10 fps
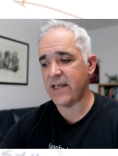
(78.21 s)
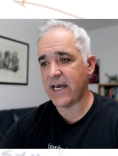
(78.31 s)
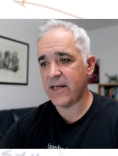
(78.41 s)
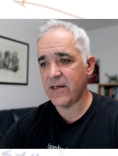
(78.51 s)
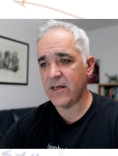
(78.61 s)

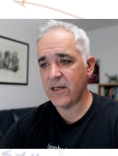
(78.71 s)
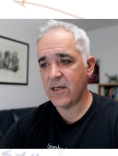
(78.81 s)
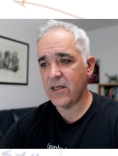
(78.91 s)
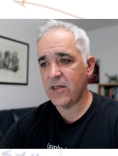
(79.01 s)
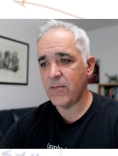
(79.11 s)
that.
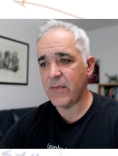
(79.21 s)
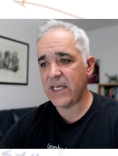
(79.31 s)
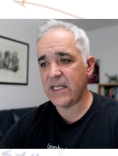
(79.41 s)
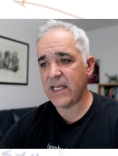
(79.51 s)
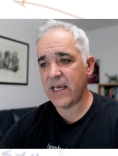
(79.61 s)

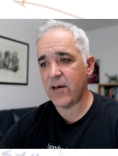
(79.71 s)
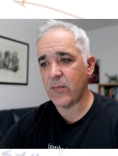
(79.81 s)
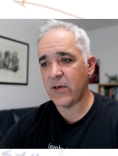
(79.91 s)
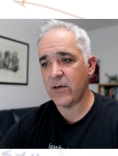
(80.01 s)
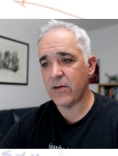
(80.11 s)
Make an
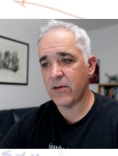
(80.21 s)
M.